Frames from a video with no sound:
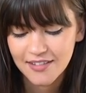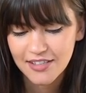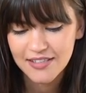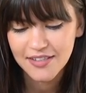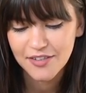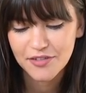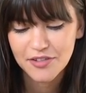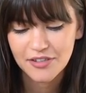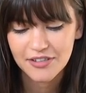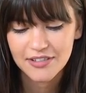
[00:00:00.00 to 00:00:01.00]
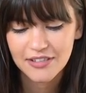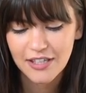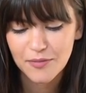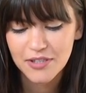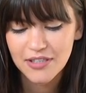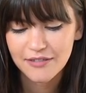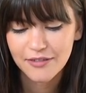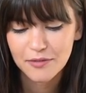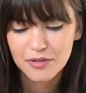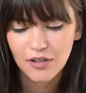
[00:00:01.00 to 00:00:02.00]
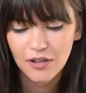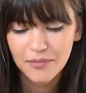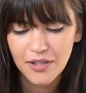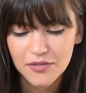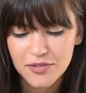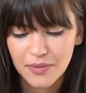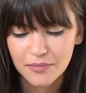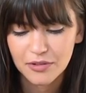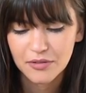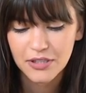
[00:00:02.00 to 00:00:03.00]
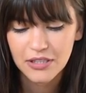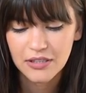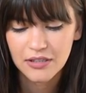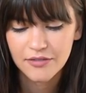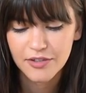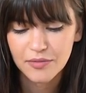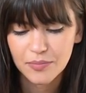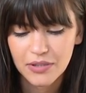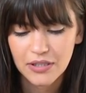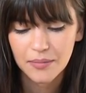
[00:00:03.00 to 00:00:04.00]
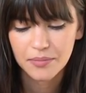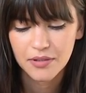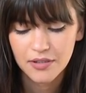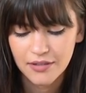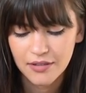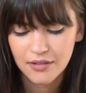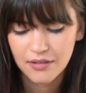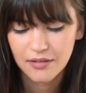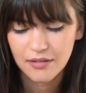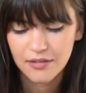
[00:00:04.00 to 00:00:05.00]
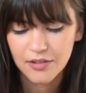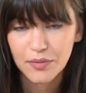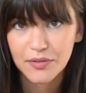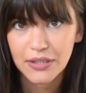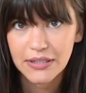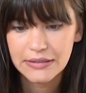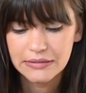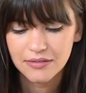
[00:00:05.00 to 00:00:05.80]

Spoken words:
just out of curiosity, I wonder if I would call my host mom real quick, she would pick up. Shall we try?